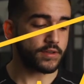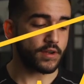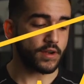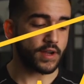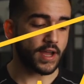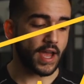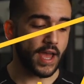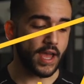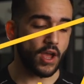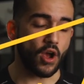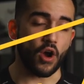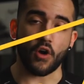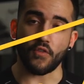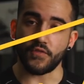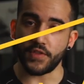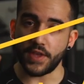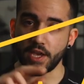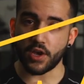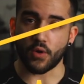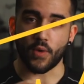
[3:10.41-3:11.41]
okay,
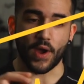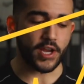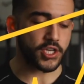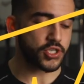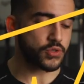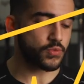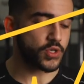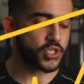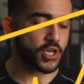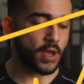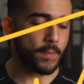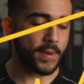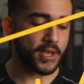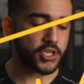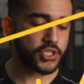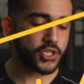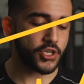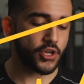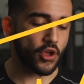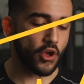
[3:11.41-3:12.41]
of the equation, which I
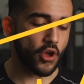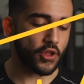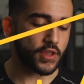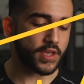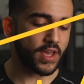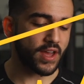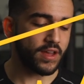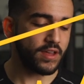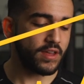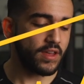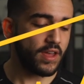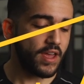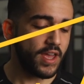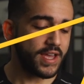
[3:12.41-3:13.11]
mentioned earlier.